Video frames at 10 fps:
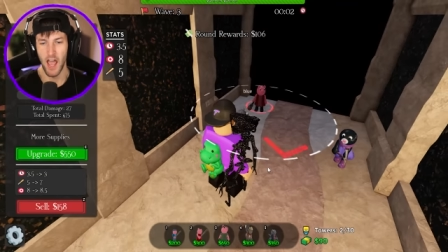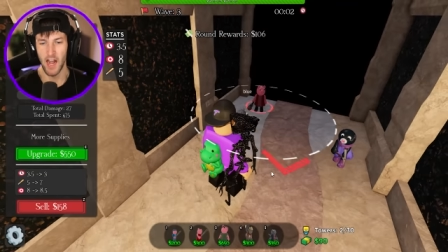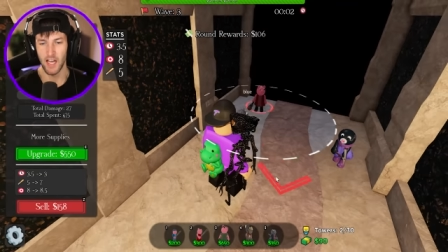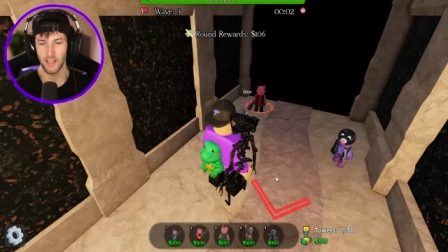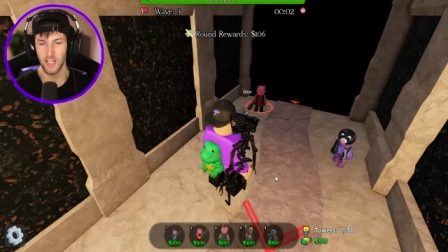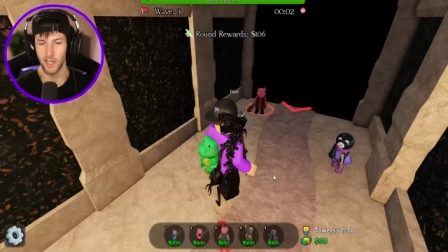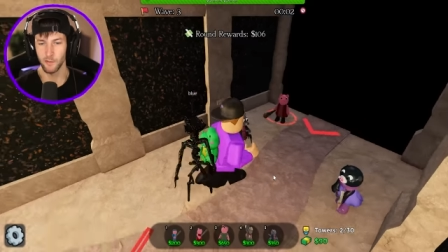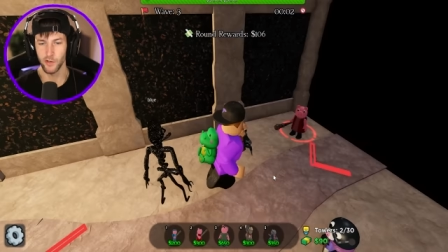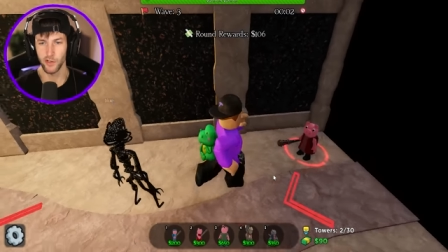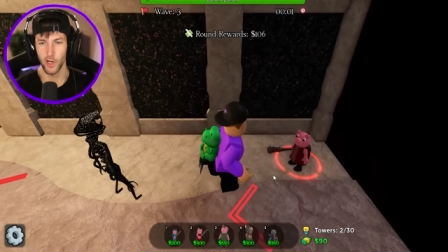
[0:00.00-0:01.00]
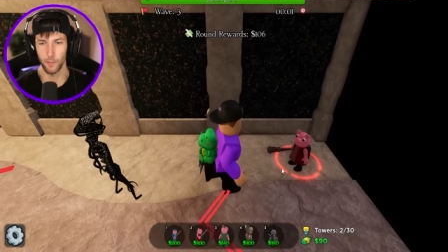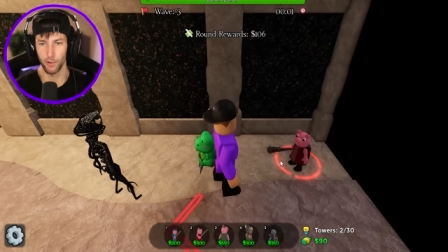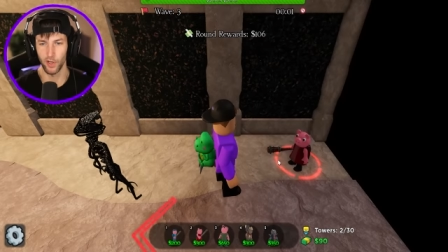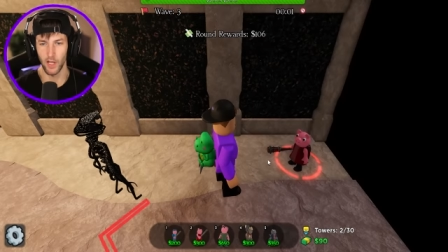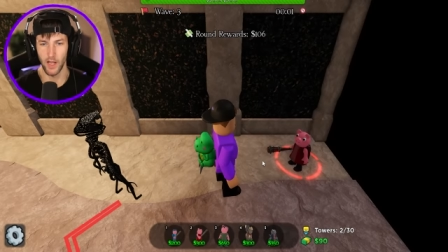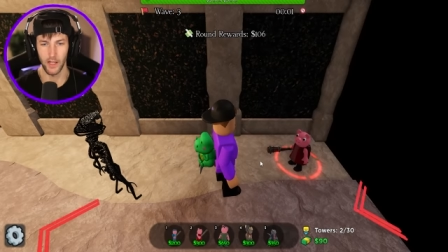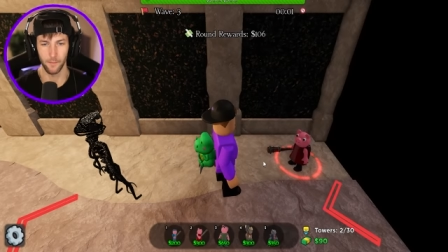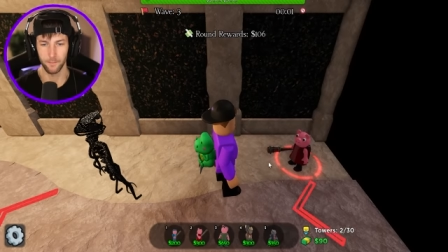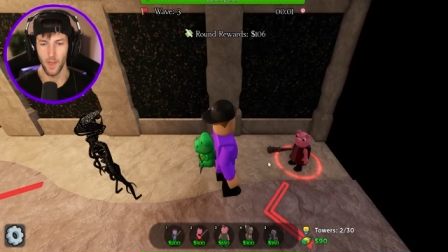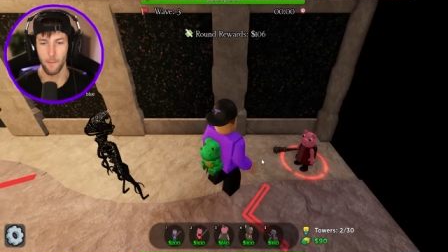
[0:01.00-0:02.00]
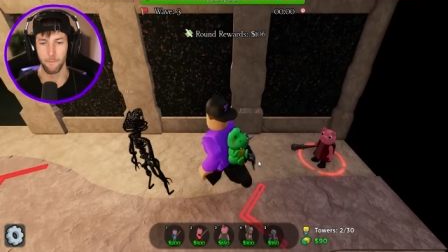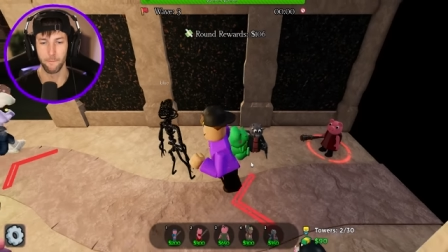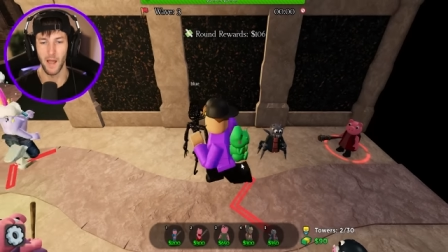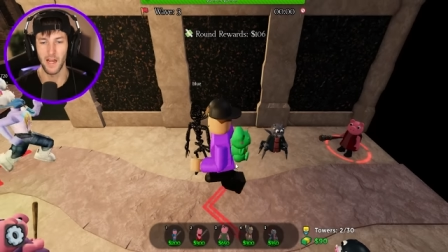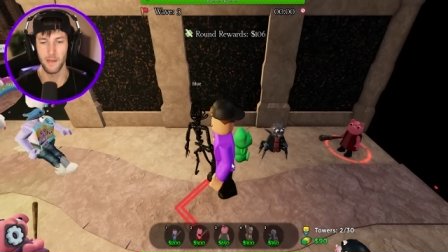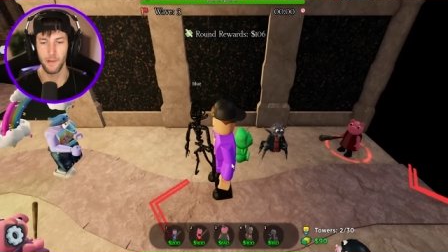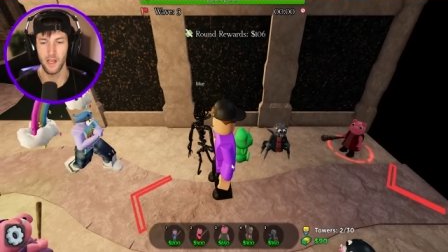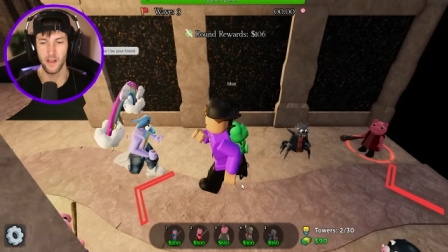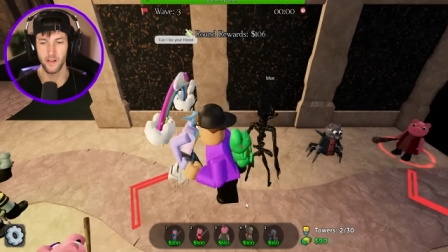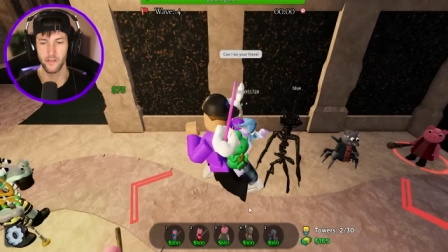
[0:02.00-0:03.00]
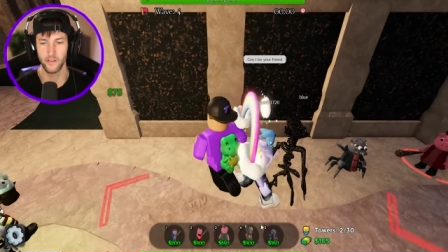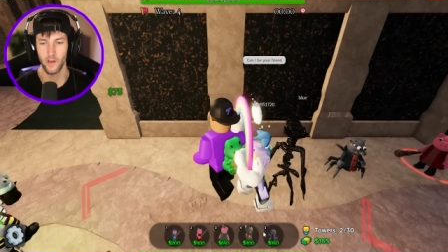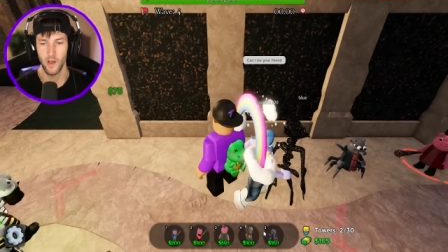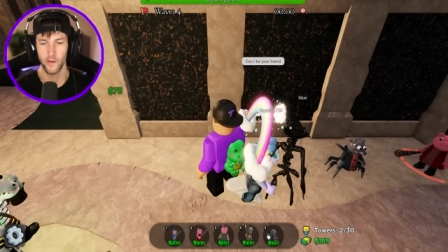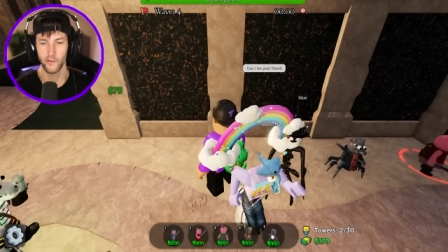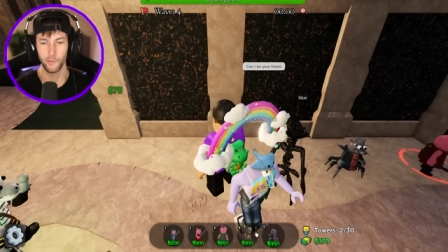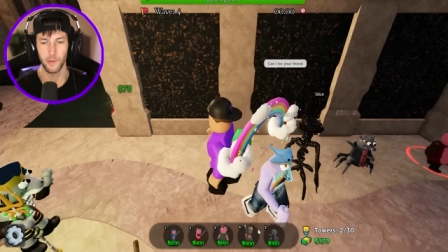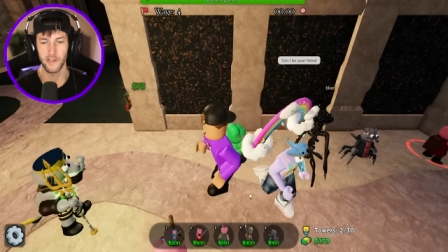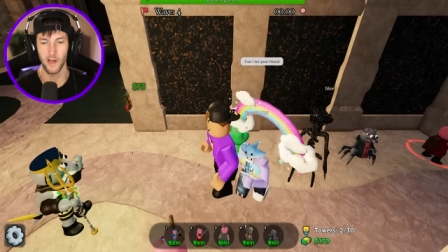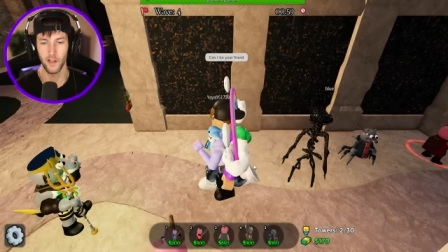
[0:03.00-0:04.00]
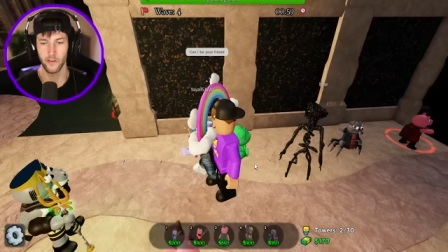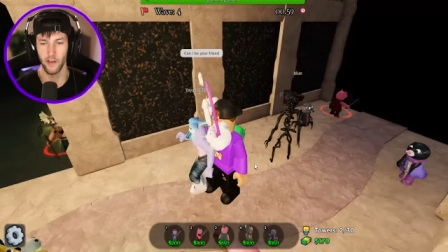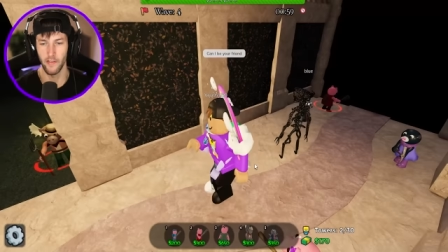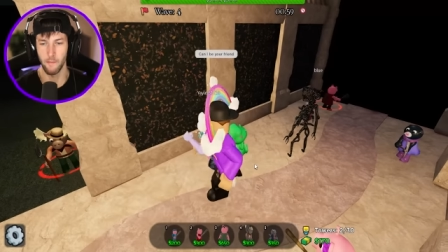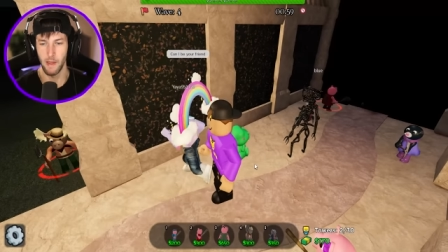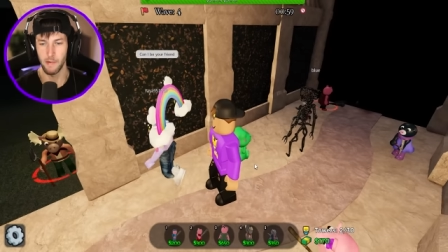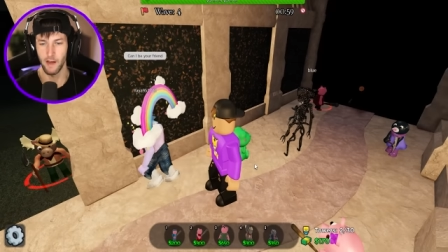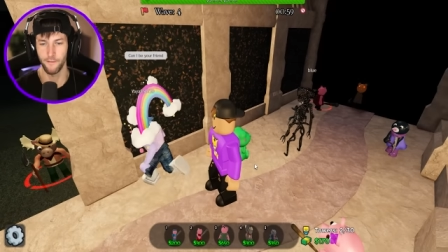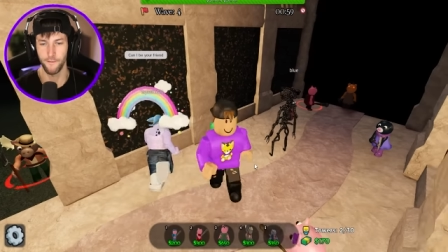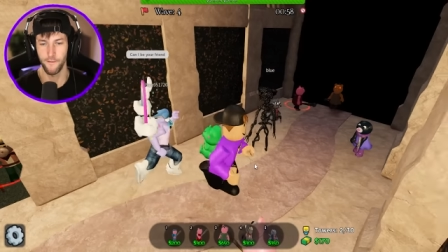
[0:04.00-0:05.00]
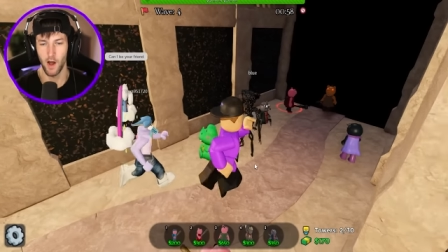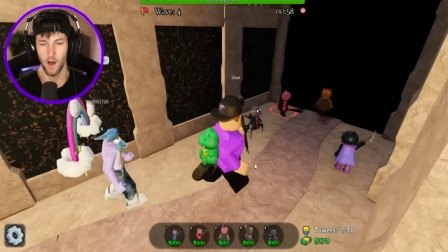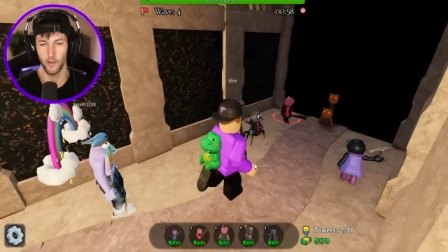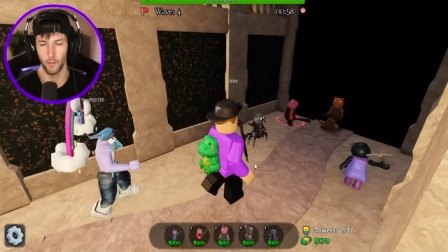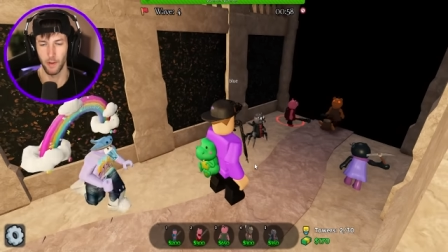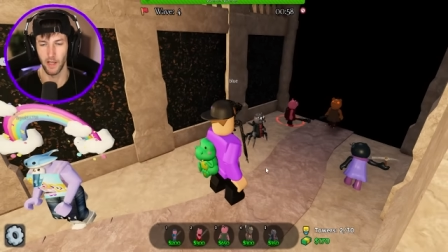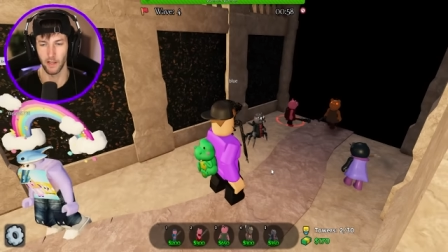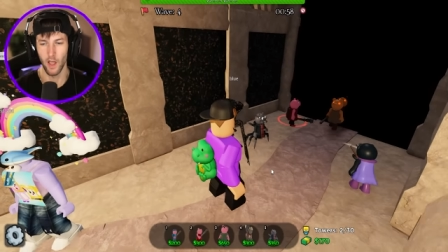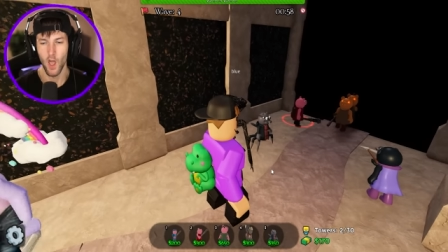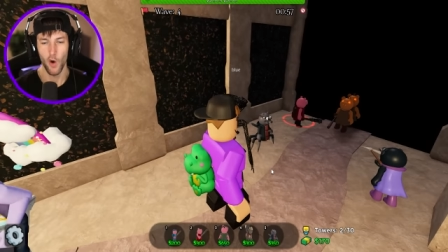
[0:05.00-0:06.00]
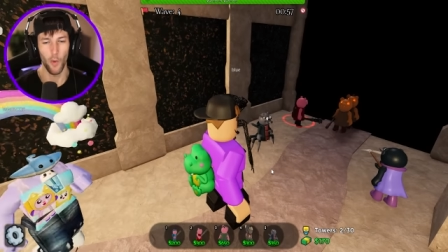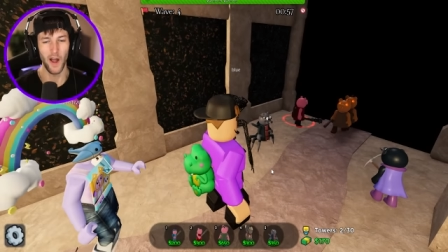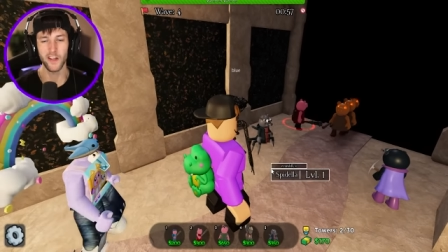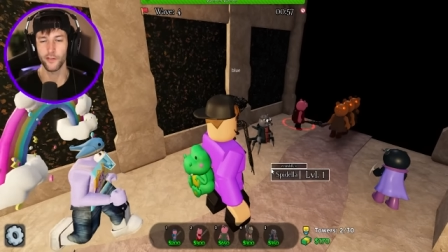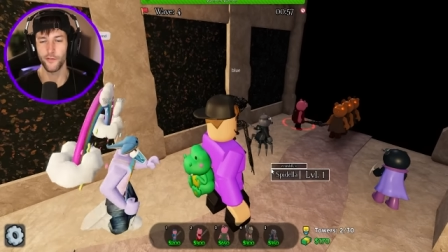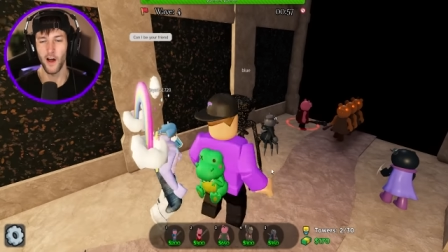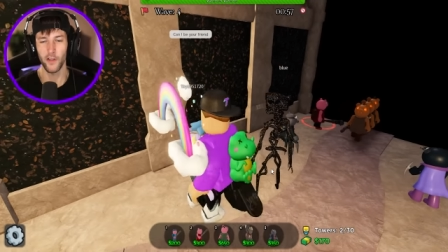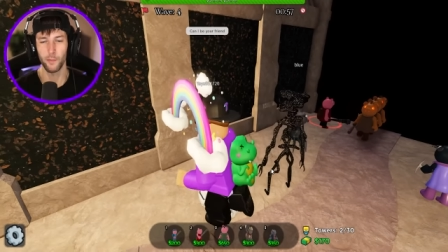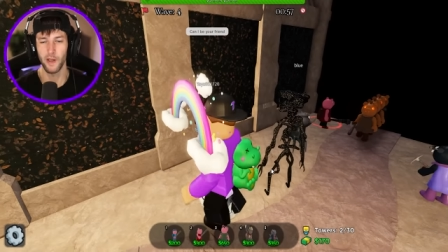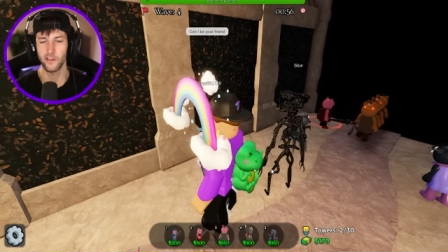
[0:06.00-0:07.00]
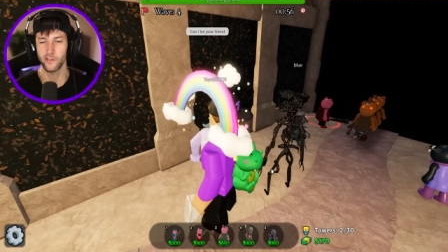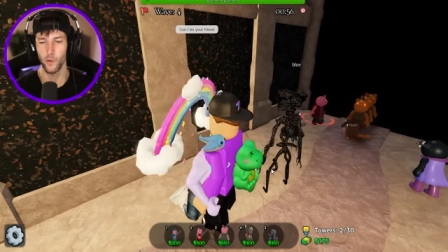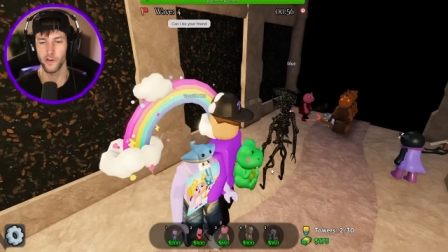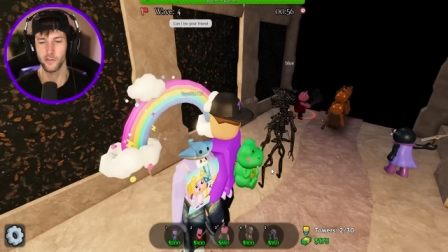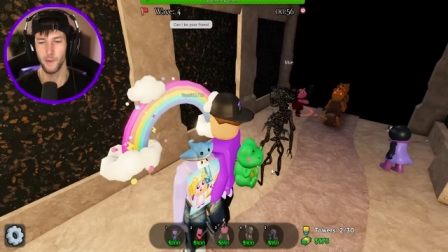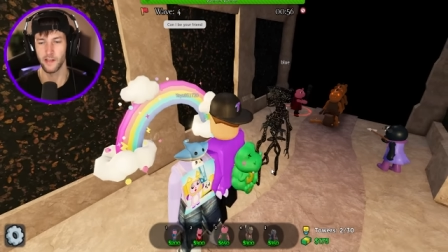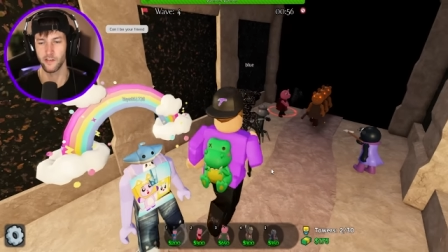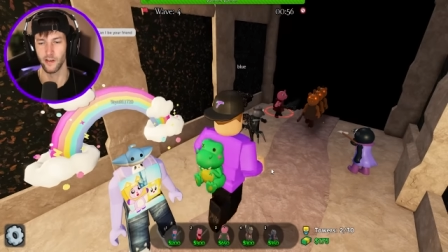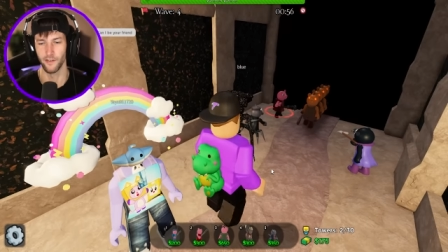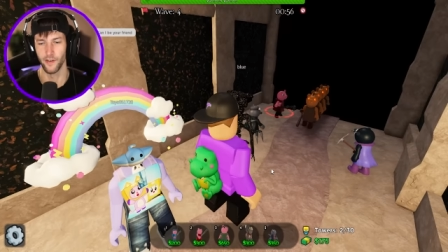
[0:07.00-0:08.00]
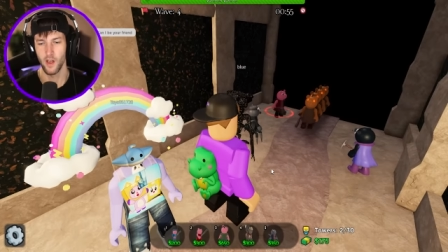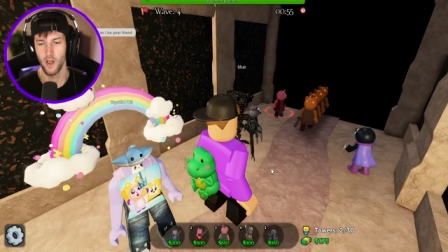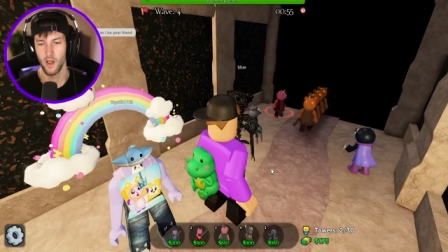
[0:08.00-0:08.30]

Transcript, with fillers: And I think I'm just going to put, like, Penny Pigs, Spadellas, and then maybe a Father Pig. Why is Father Pig so expensive?